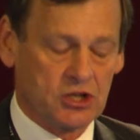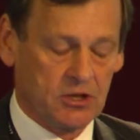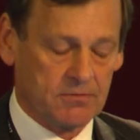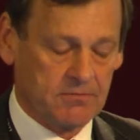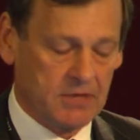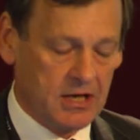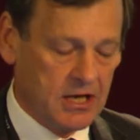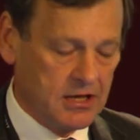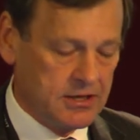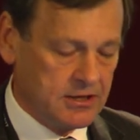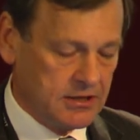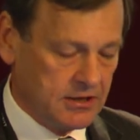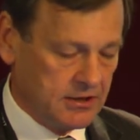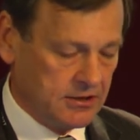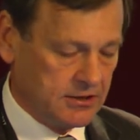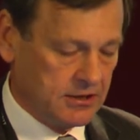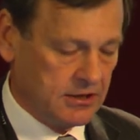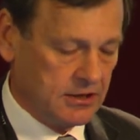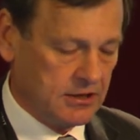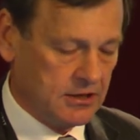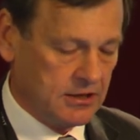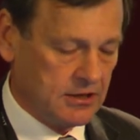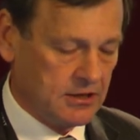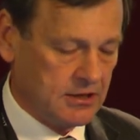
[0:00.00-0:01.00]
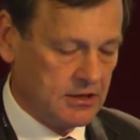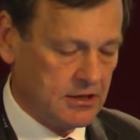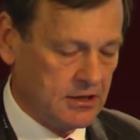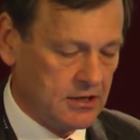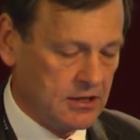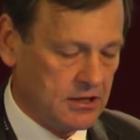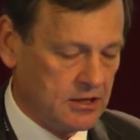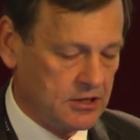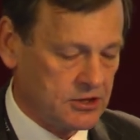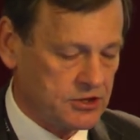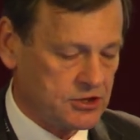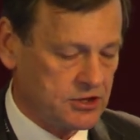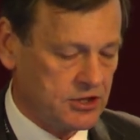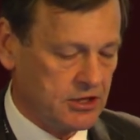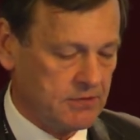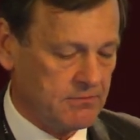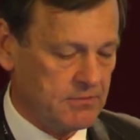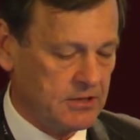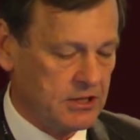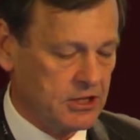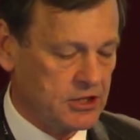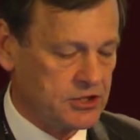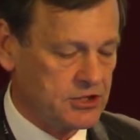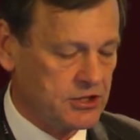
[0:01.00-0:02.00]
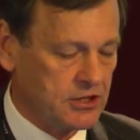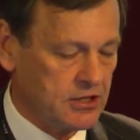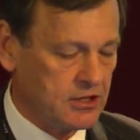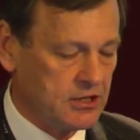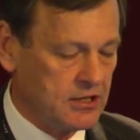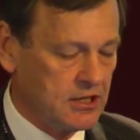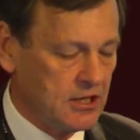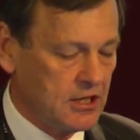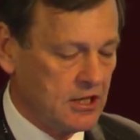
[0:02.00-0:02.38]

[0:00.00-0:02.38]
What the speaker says: al-Mahdi, the Shia militia,